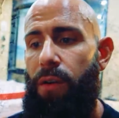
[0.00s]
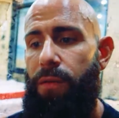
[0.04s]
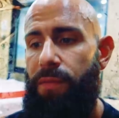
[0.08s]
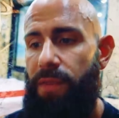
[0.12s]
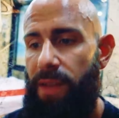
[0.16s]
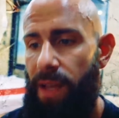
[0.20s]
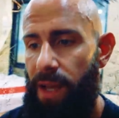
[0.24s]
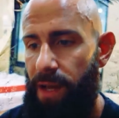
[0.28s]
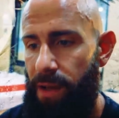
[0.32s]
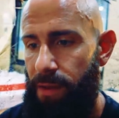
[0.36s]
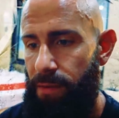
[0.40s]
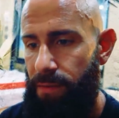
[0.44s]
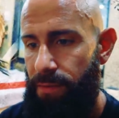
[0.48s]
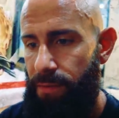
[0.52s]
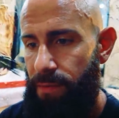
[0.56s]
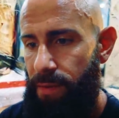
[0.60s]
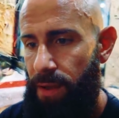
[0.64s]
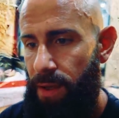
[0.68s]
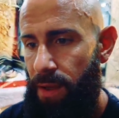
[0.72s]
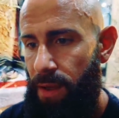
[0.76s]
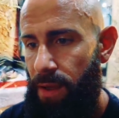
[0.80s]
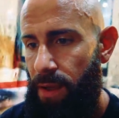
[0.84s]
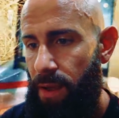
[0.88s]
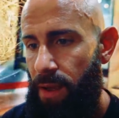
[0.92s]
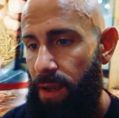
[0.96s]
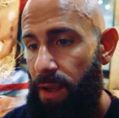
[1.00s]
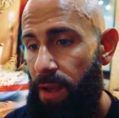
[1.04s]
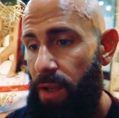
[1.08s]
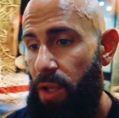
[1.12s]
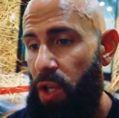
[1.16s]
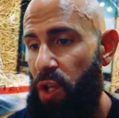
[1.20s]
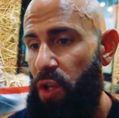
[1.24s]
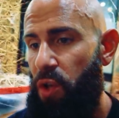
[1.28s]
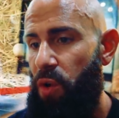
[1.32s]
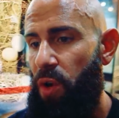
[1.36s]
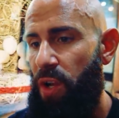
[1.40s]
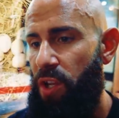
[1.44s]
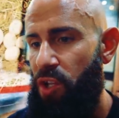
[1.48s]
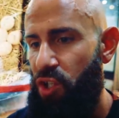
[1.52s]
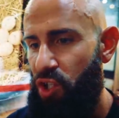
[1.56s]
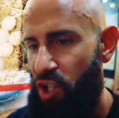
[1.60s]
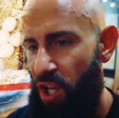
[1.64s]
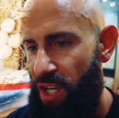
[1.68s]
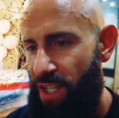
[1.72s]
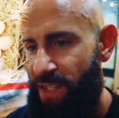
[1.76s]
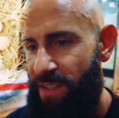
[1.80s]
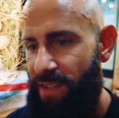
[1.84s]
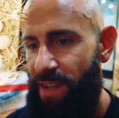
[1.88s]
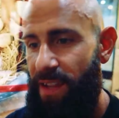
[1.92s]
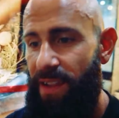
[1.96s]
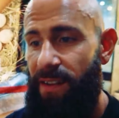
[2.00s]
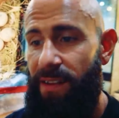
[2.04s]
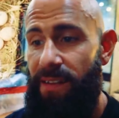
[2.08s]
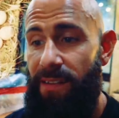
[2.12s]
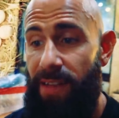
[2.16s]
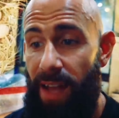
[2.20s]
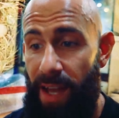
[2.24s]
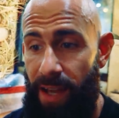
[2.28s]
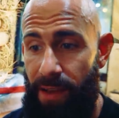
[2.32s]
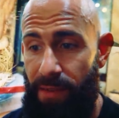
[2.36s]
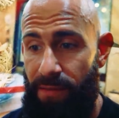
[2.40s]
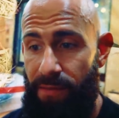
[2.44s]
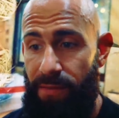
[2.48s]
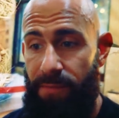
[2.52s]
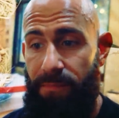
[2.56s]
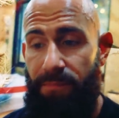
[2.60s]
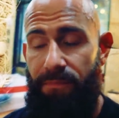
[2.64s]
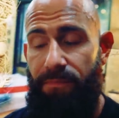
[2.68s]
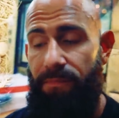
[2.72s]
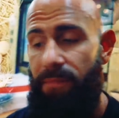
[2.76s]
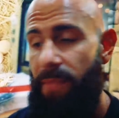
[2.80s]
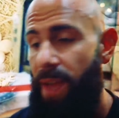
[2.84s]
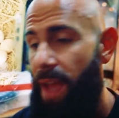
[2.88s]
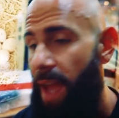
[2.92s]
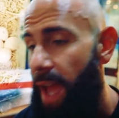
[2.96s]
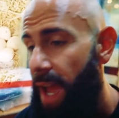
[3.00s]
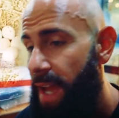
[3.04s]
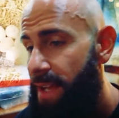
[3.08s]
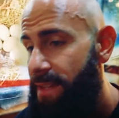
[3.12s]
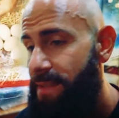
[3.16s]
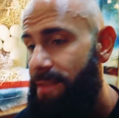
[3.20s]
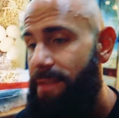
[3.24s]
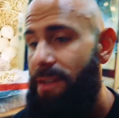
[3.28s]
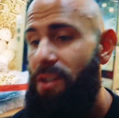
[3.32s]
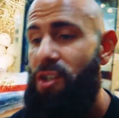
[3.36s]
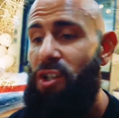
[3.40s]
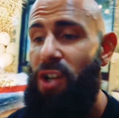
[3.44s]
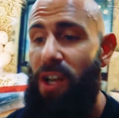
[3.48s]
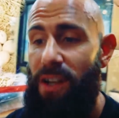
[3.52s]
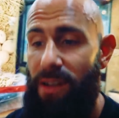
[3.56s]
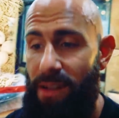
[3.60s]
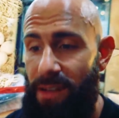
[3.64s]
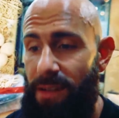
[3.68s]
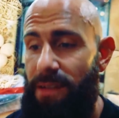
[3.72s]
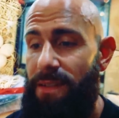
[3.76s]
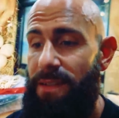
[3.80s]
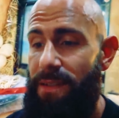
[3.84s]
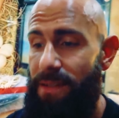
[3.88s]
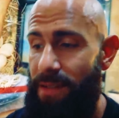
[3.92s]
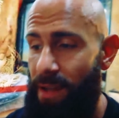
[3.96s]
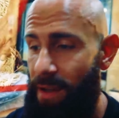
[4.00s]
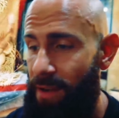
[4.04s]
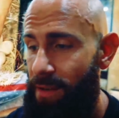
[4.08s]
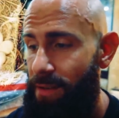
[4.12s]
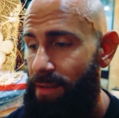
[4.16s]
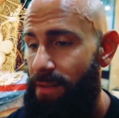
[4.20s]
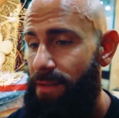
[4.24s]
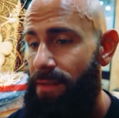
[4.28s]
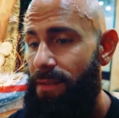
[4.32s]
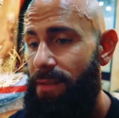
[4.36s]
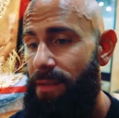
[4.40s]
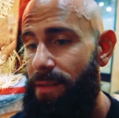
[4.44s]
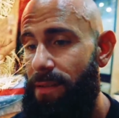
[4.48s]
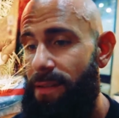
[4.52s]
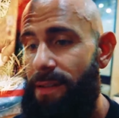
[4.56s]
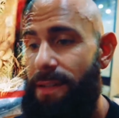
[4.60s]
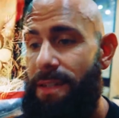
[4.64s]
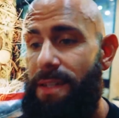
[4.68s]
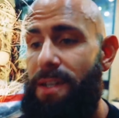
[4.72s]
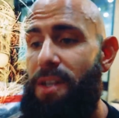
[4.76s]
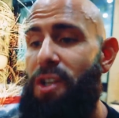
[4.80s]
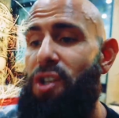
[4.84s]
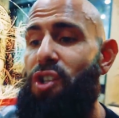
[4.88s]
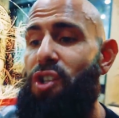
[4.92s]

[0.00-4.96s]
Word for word: of life. You're ingesting life. As the Chinese said, it is